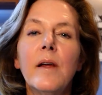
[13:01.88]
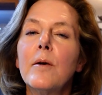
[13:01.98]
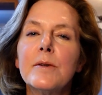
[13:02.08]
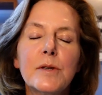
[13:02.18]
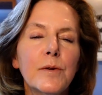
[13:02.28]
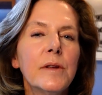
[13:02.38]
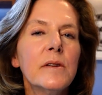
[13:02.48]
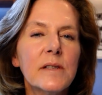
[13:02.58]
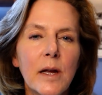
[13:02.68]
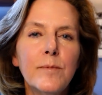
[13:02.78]
I was doing the
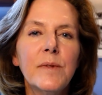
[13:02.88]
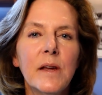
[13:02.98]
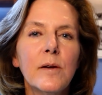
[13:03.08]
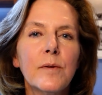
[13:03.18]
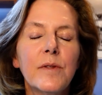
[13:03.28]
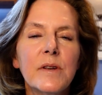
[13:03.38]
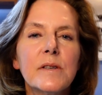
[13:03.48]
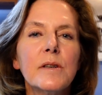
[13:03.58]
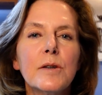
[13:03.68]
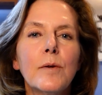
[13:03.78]
same thing with this
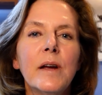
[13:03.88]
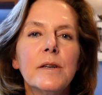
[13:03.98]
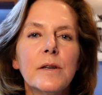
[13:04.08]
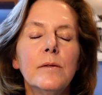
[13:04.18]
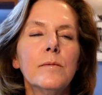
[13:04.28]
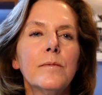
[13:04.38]
situation.